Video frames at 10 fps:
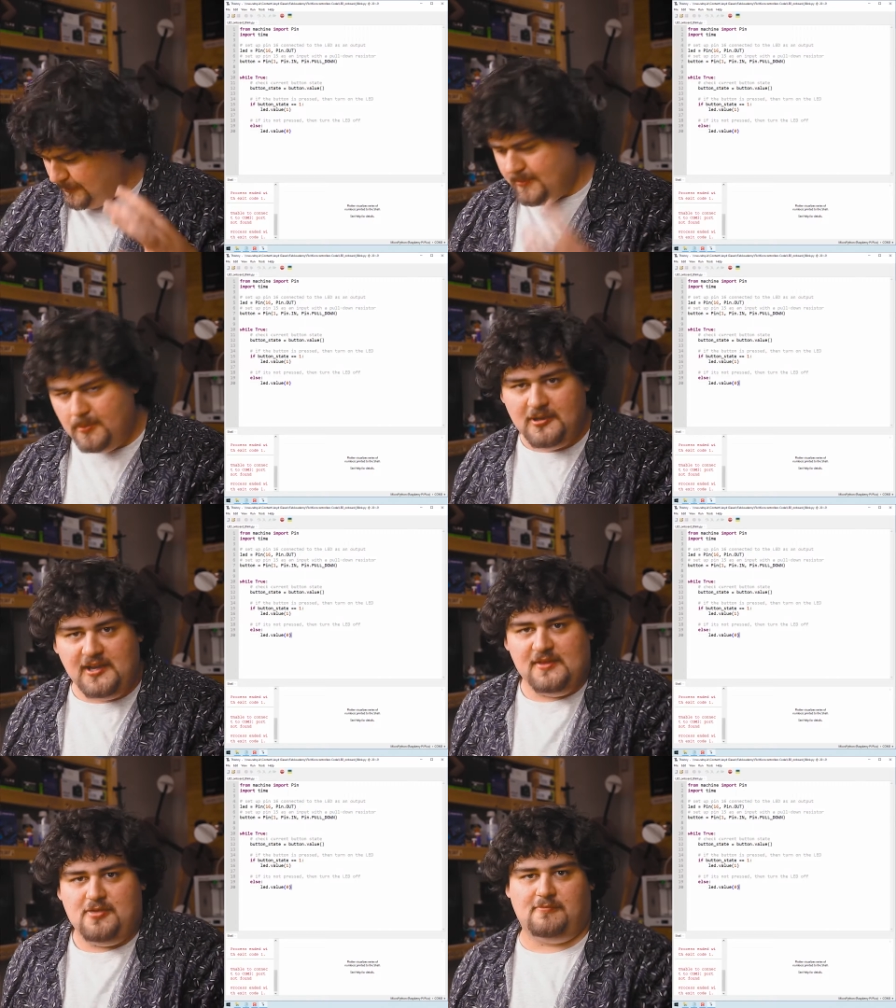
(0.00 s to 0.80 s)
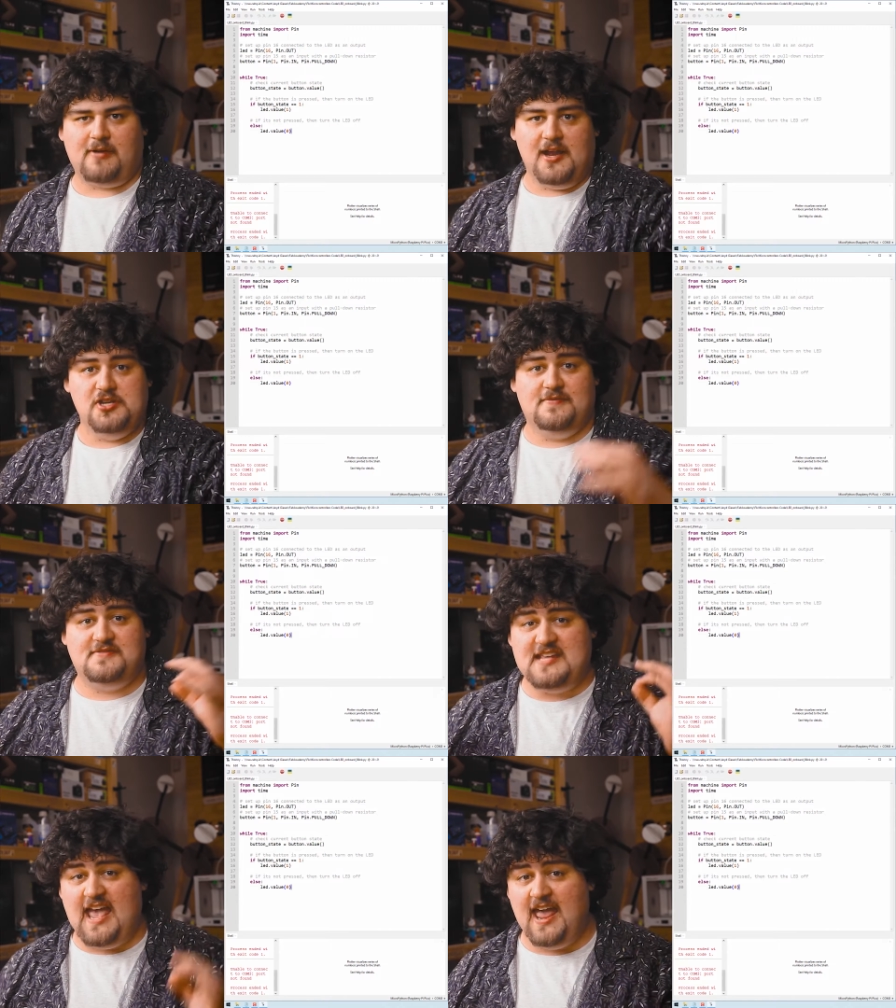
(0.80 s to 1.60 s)
probably in the range
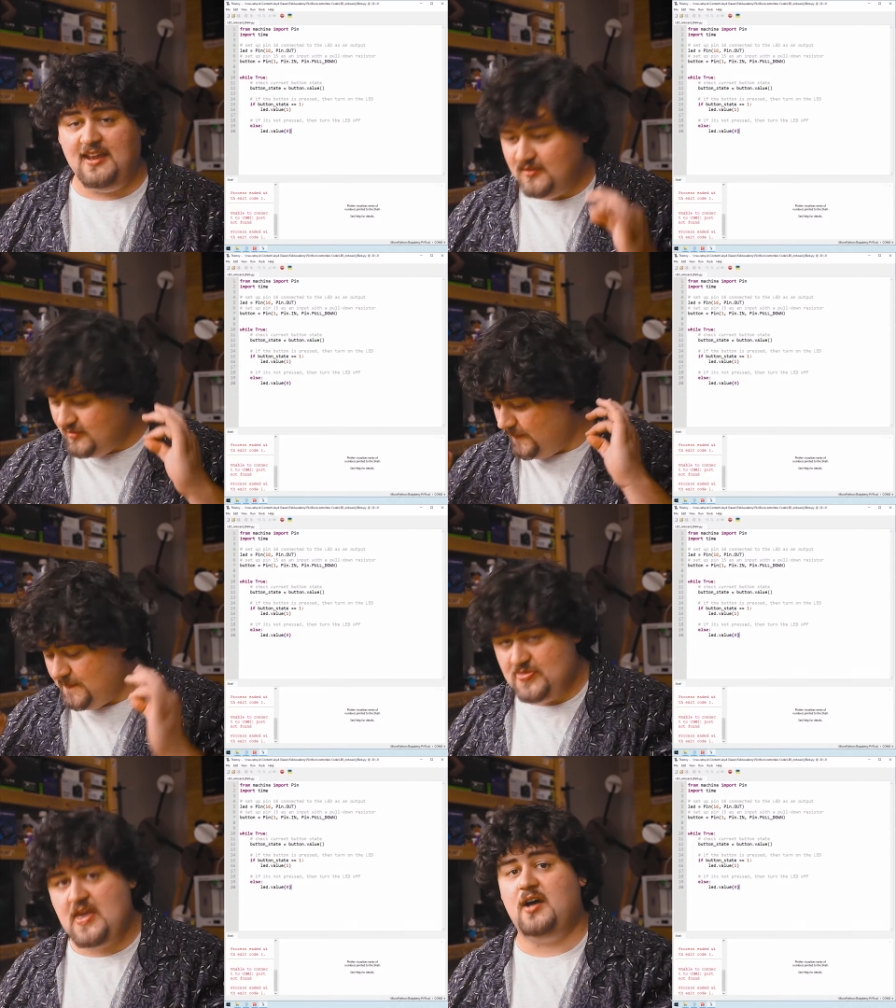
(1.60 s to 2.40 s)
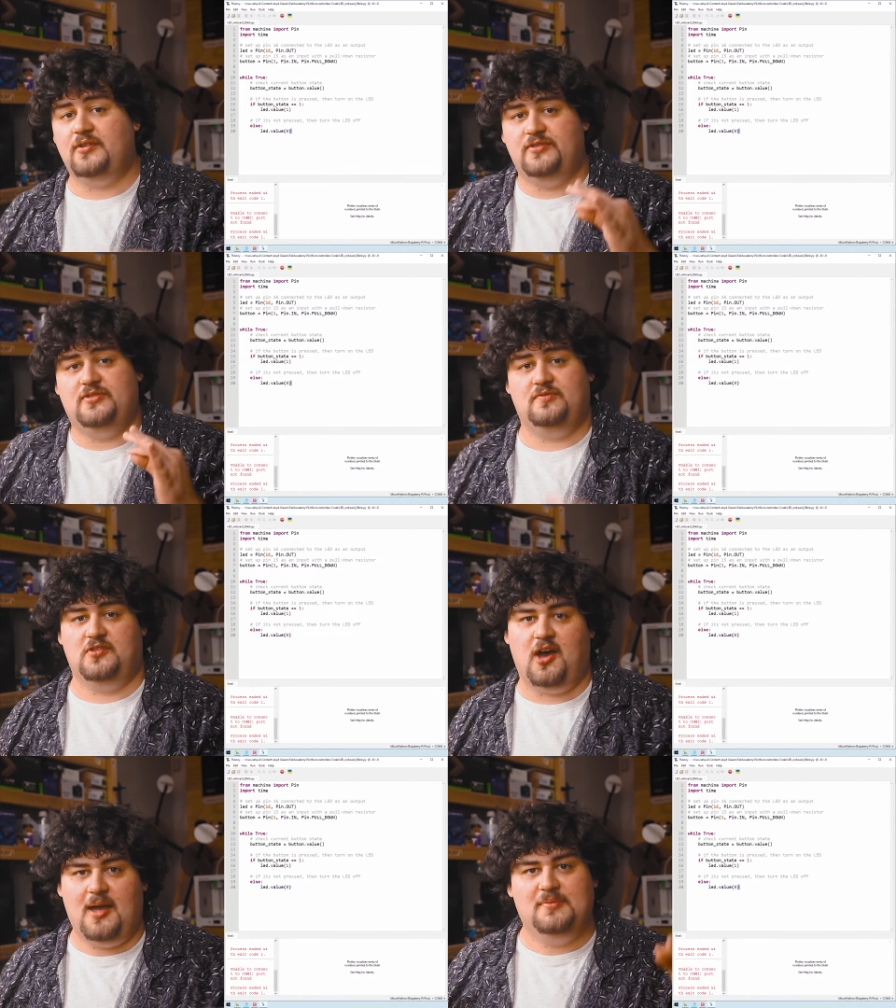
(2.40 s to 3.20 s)
of tens of thousands of
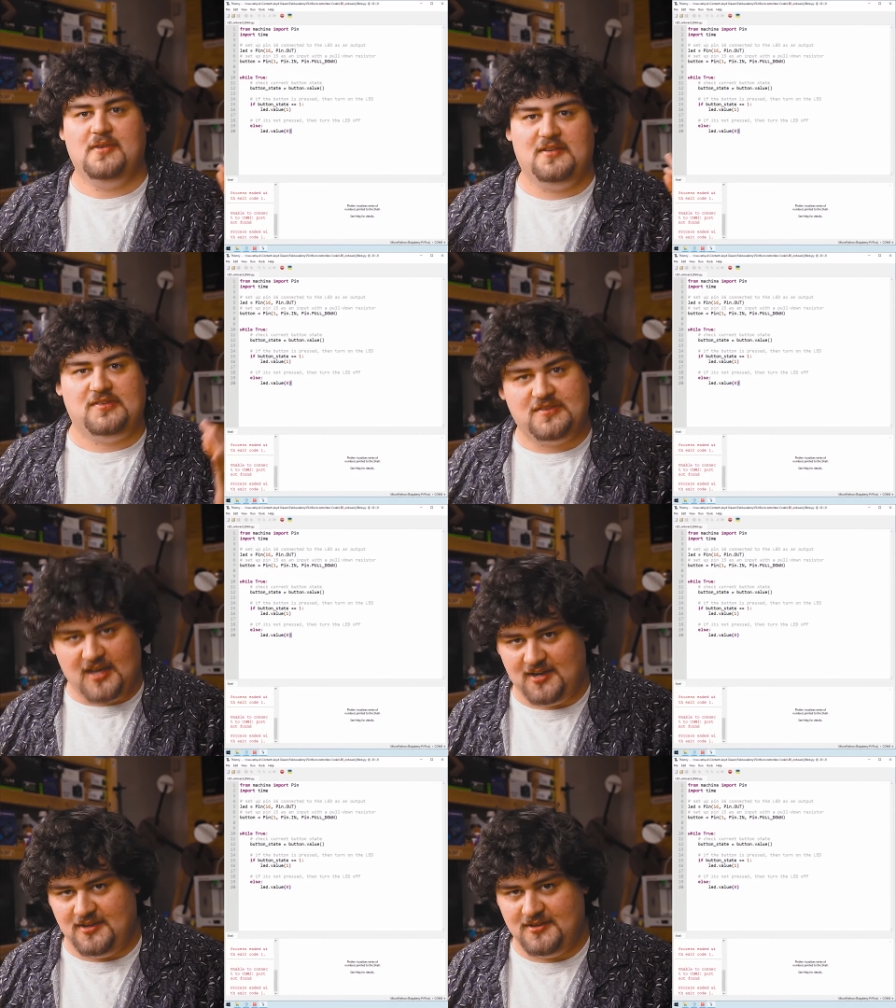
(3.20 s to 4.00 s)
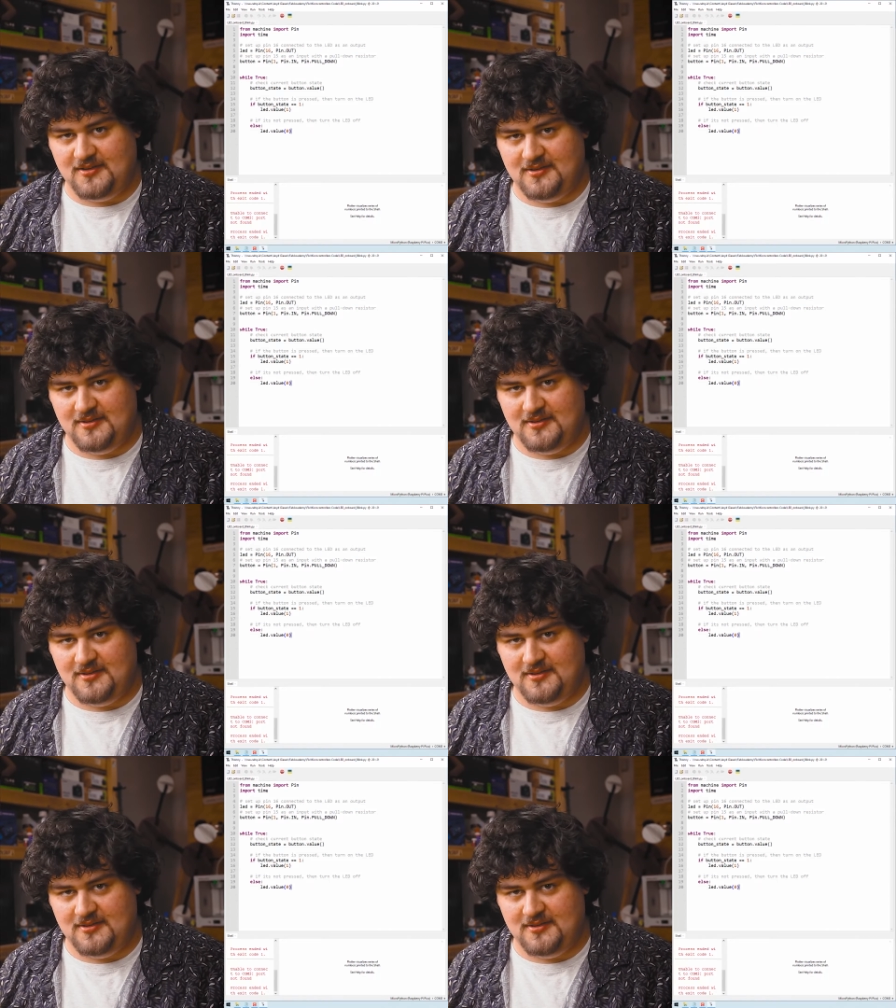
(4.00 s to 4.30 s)
times a second.